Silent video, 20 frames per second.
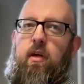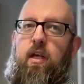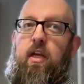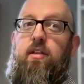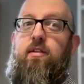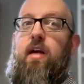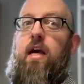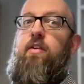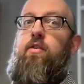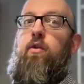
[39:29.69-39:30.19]

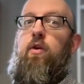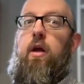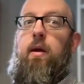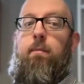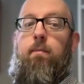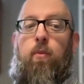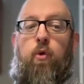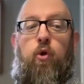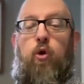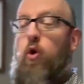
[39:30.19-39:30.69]
He's either a
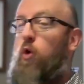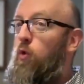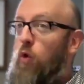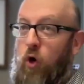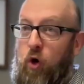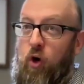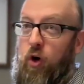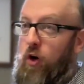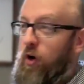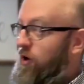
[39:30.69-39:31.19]

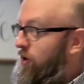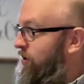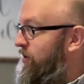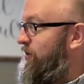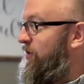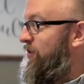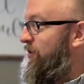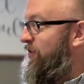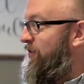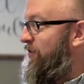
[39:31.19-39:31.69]
murderer,
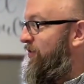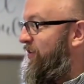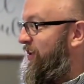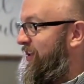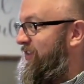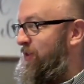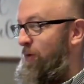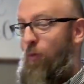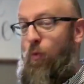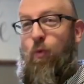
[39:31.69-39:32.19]

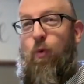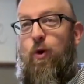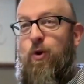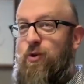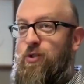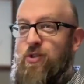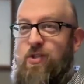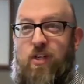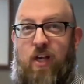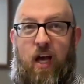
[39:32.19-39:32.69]
the
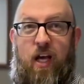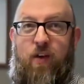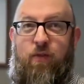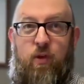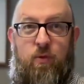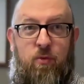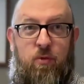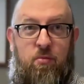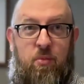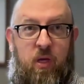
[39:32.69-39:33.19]
worst kind of
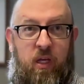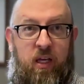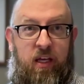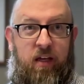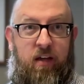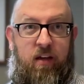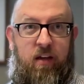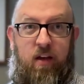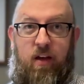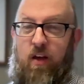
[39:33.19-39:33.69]
human
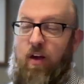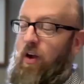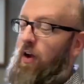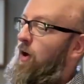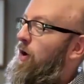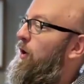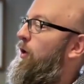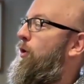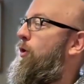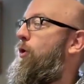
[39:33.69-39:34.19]
being,
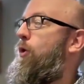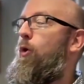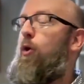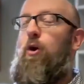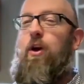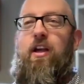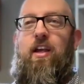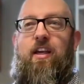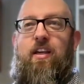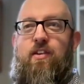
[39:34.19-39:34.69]

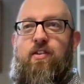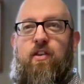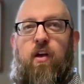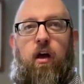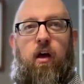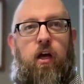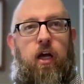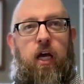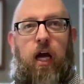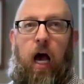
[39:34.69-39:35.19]
or he's
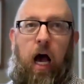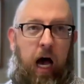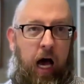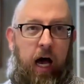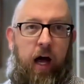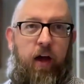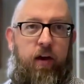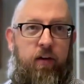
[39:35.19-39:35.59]
a god.